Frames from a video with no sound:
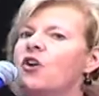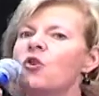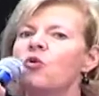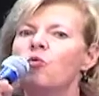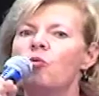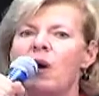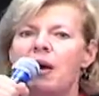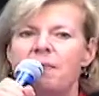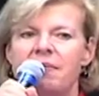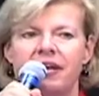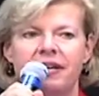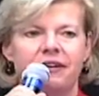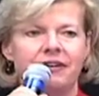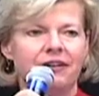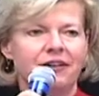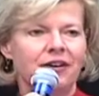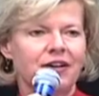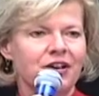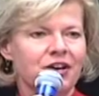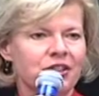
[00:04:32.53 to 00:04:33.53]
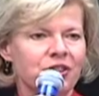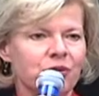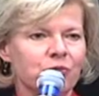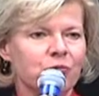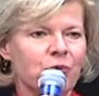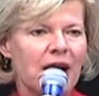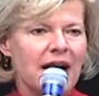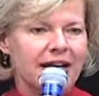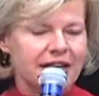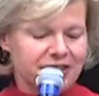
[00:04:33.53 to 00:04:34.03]
women the
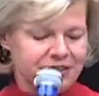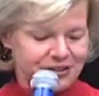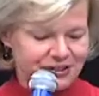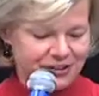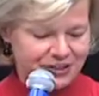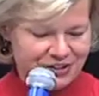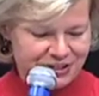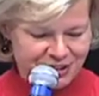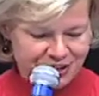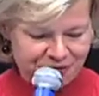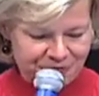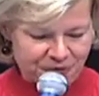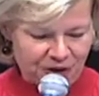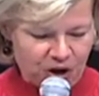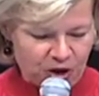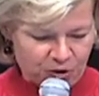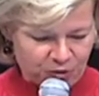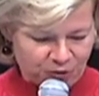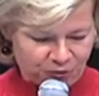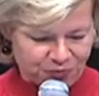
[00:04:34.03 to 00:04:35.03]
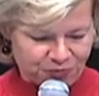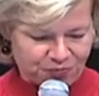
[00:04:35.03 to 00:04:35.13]
right to vote.